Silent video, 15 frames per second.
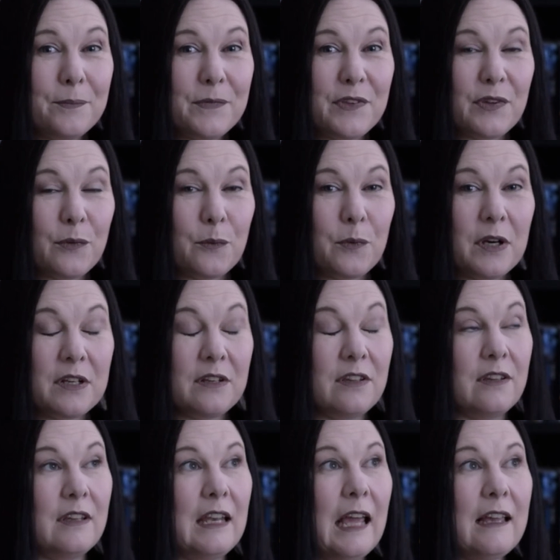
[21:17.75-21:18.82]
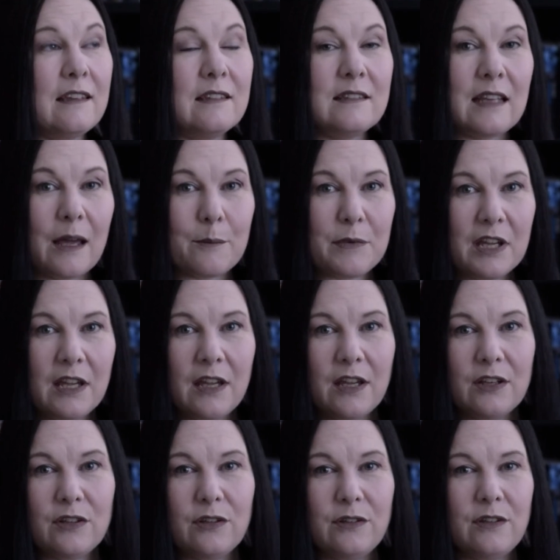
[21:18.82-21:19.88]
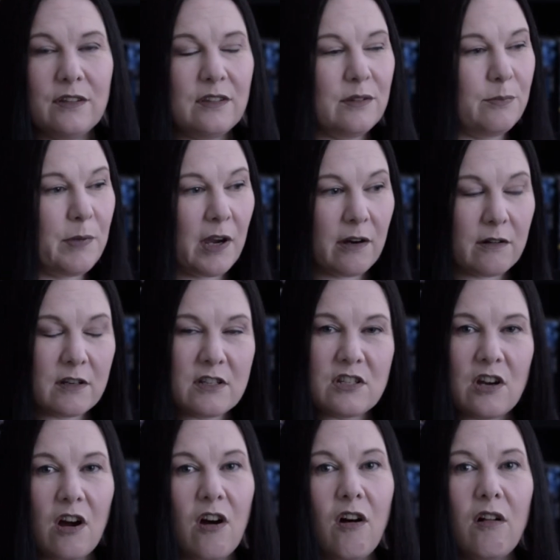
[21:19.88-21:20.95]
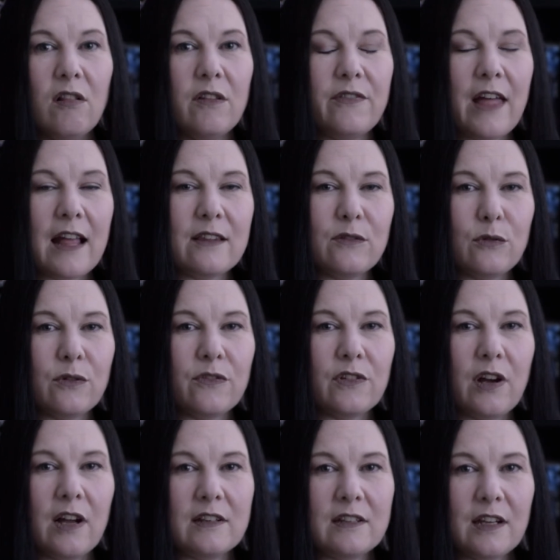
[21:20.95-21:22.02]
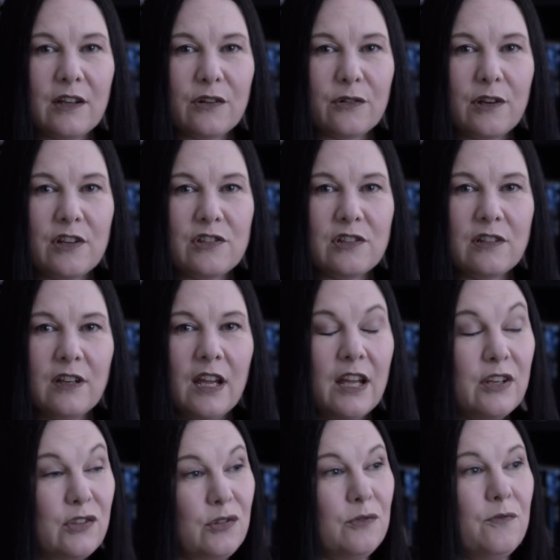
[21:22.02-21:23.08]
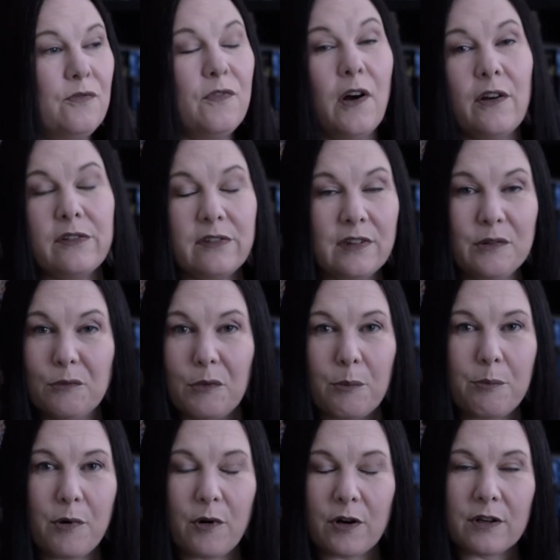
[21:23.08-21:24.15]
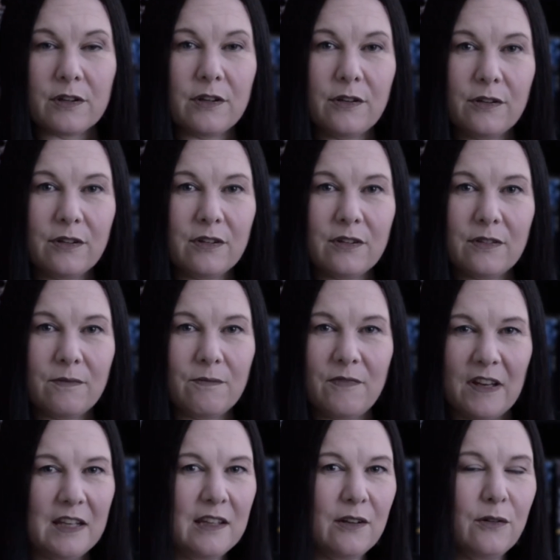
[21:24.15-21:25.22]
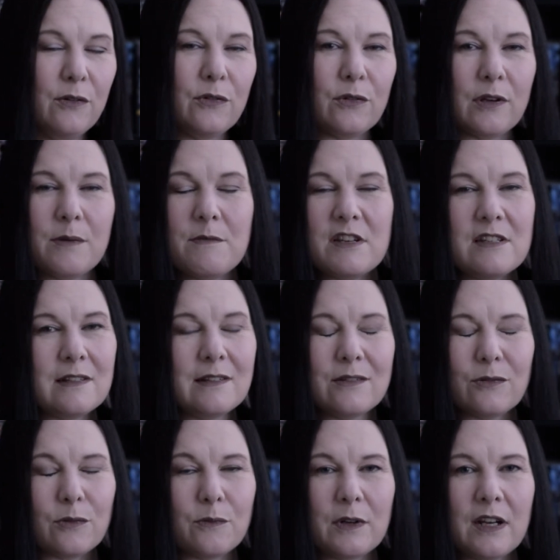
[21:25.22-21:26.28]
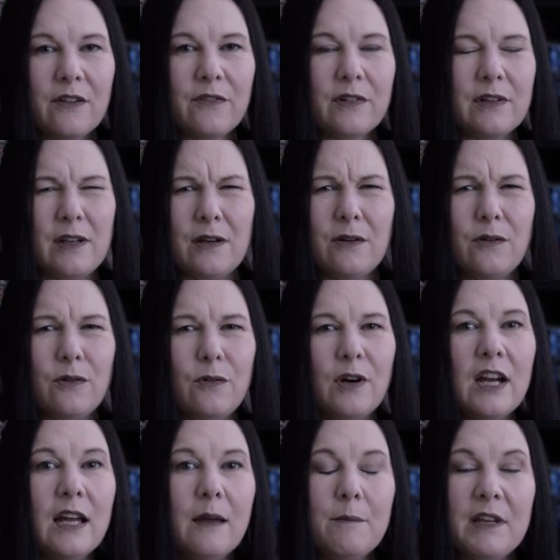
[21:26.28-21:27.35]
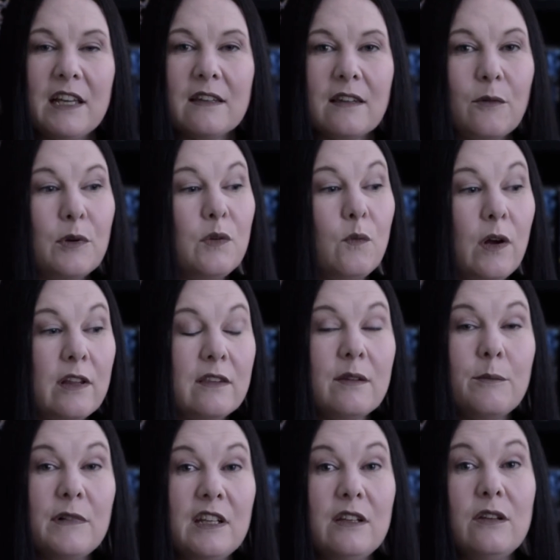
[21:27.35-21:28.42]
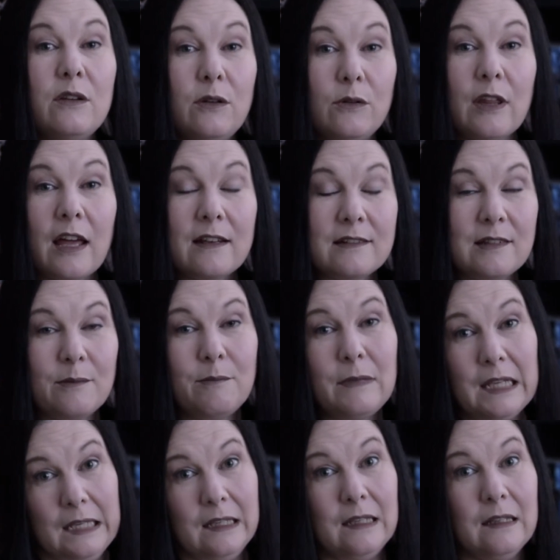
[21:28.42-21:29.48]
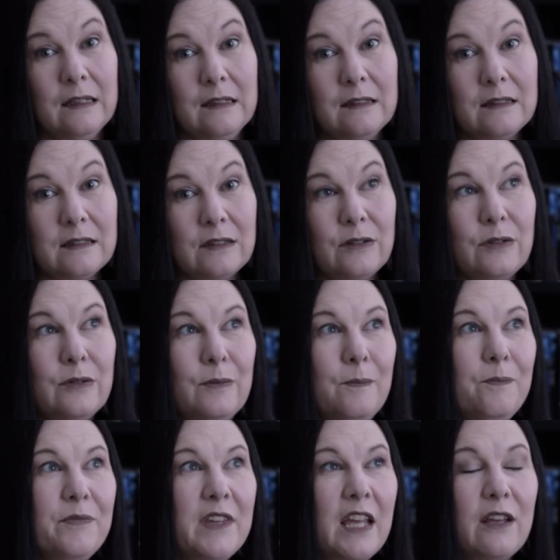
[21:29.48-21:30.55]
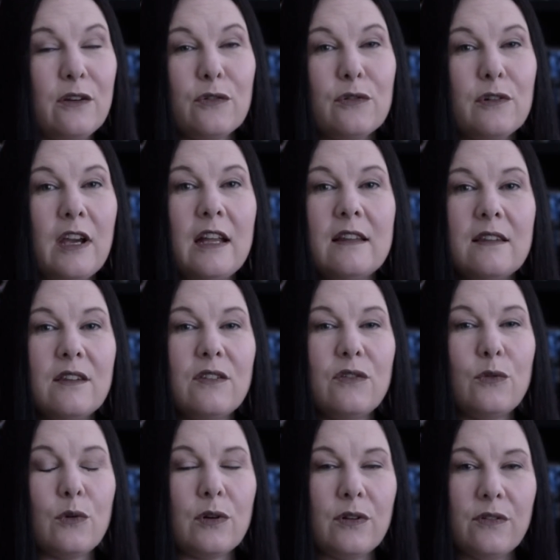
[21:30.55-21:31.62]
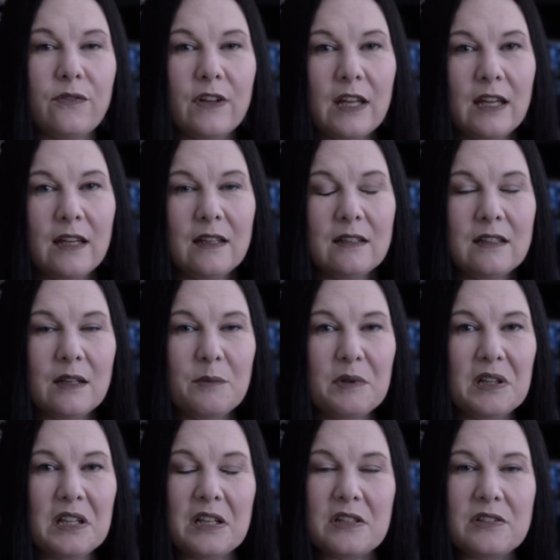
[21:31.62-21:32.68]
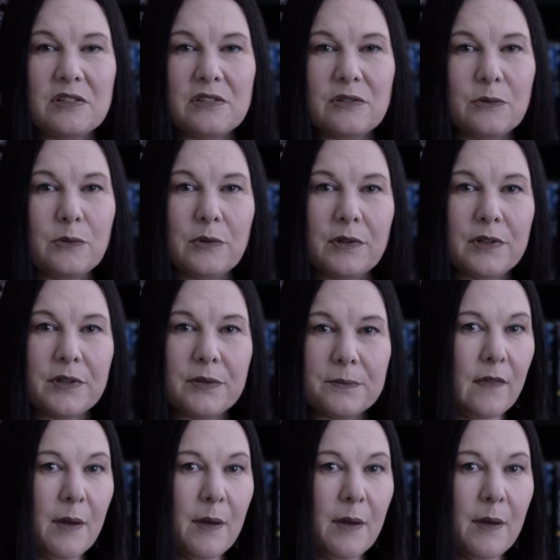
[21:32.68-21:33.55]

So what's the next step? To disparage all of that sort of content creation, to falsely report those videos or images or whatever? No, because I wouldn't want somebody to do that to me. So it creates this sort of double edged sword.